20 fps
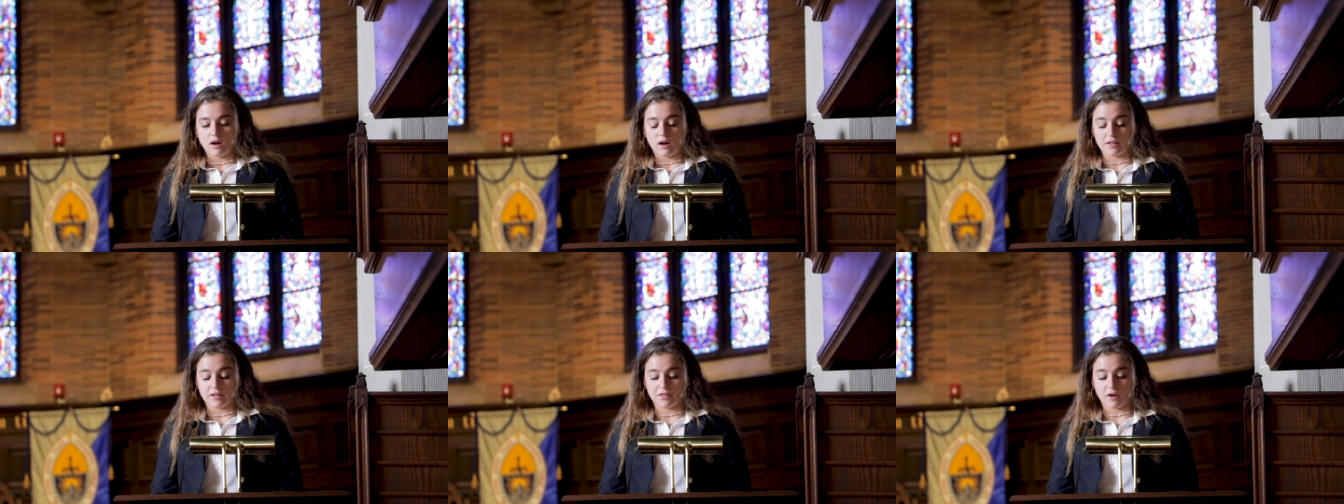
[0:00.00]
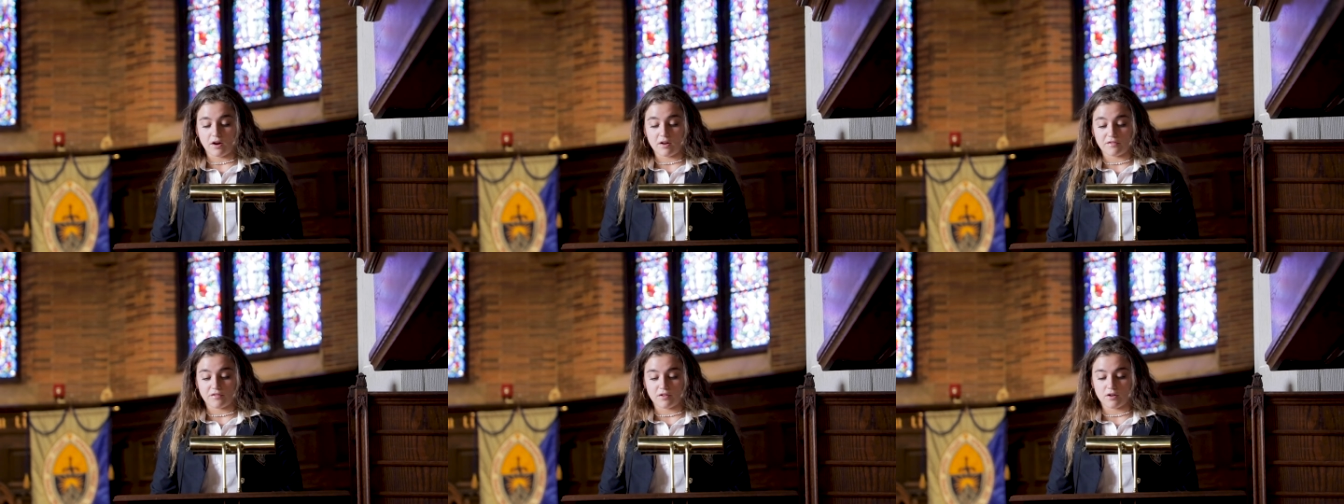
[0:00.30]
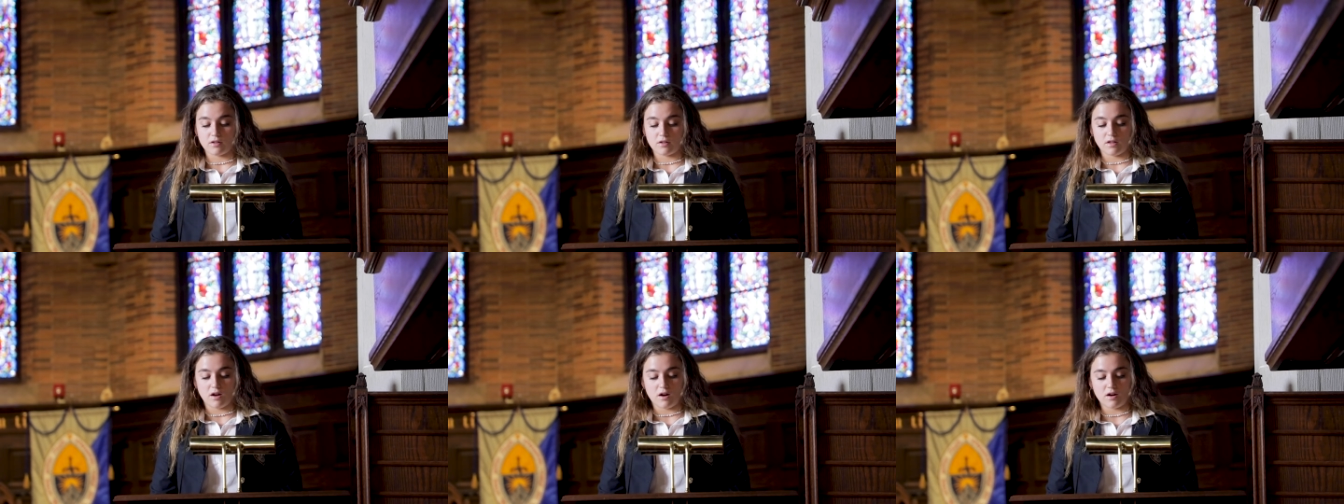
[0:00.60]
I thought for
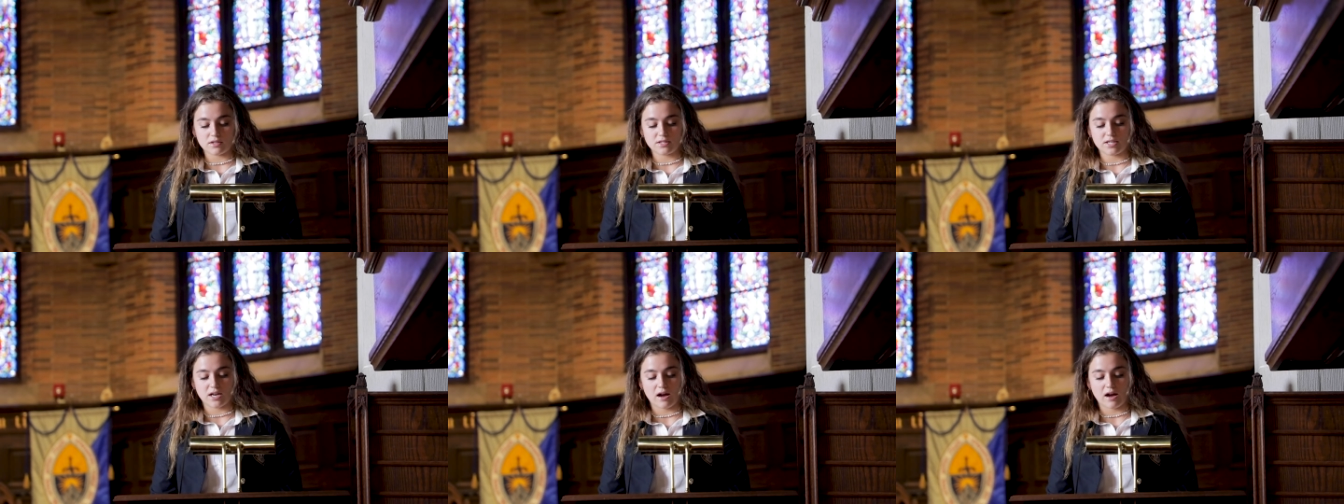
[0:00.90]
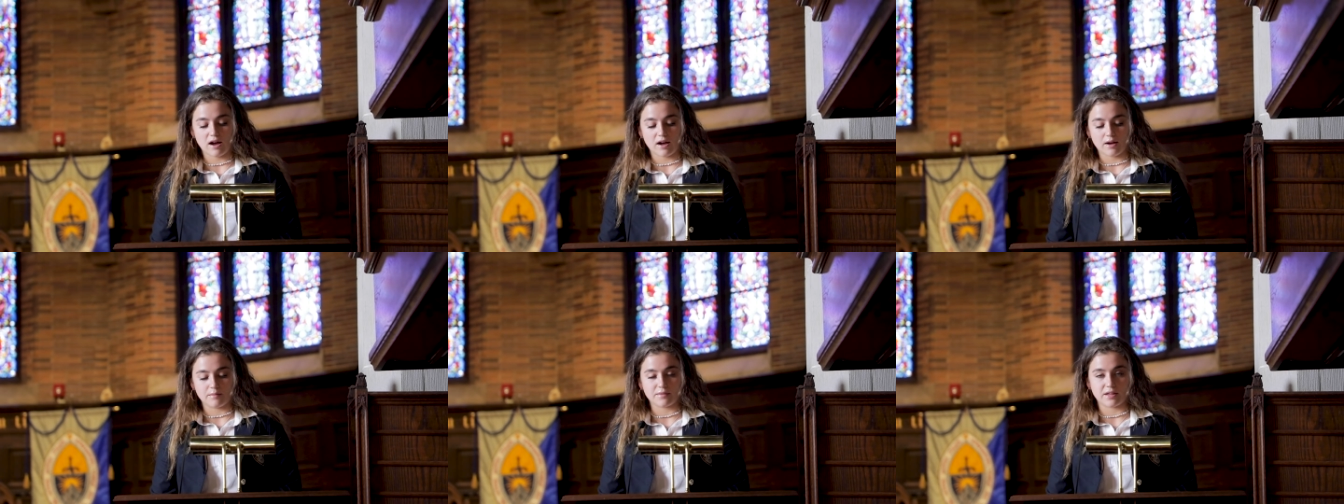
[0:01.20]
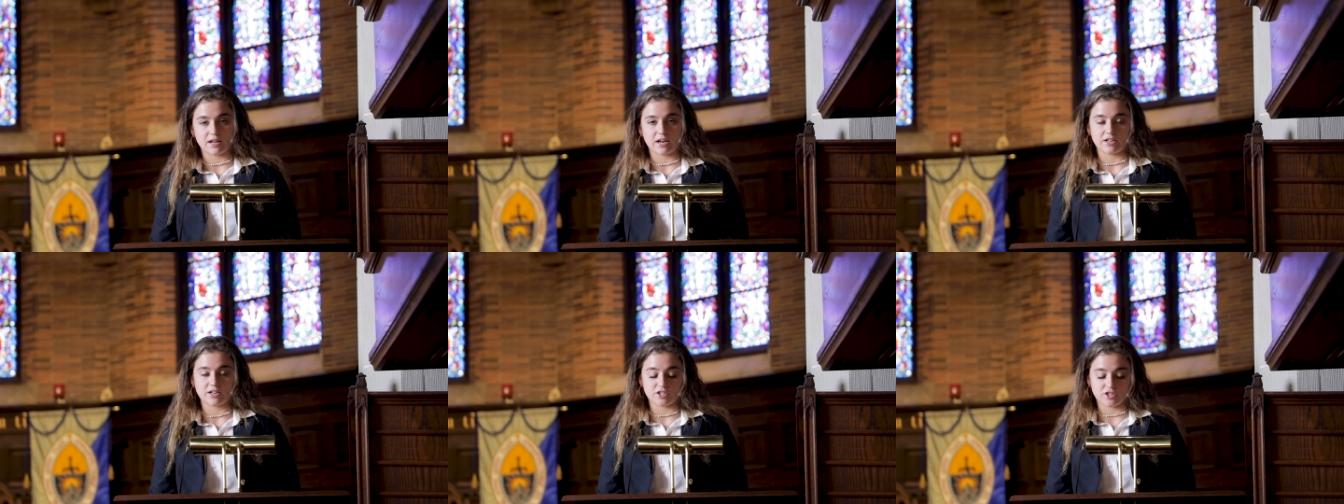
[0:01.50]
a long time
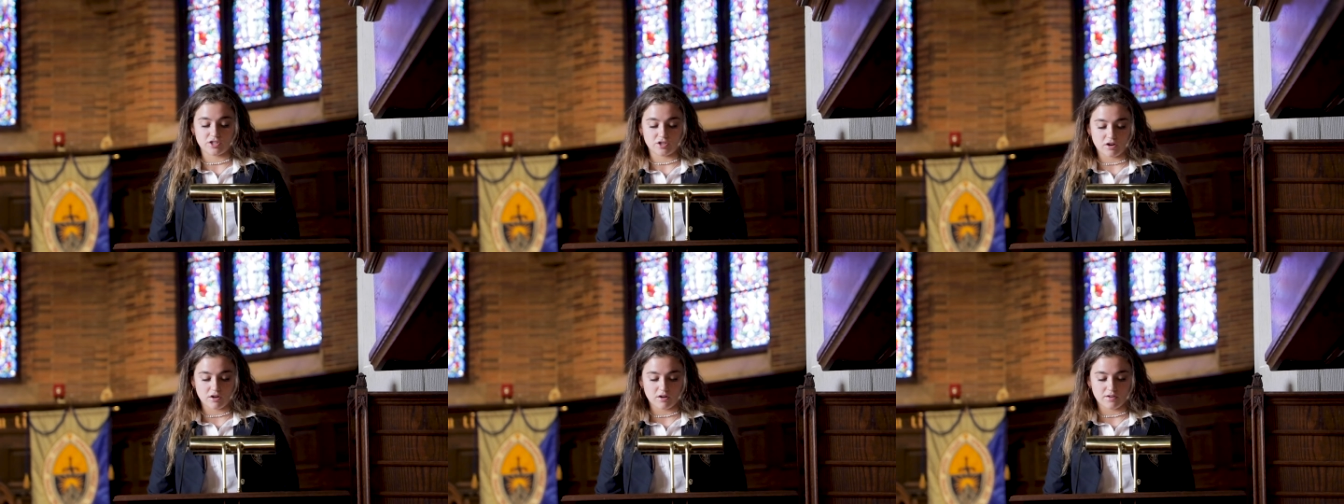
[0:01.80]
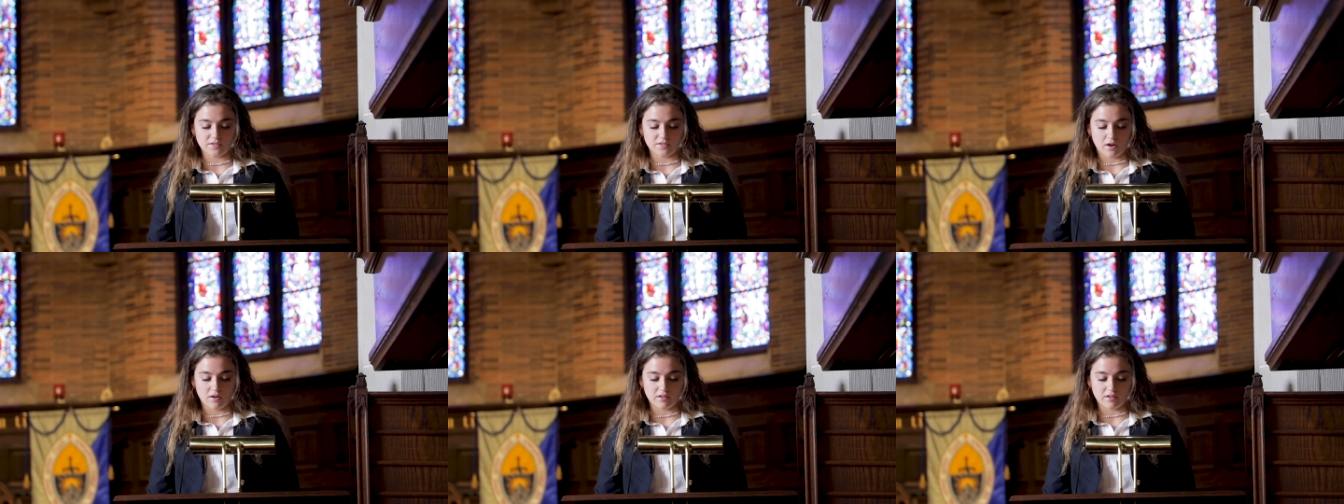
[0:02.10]
that I deserved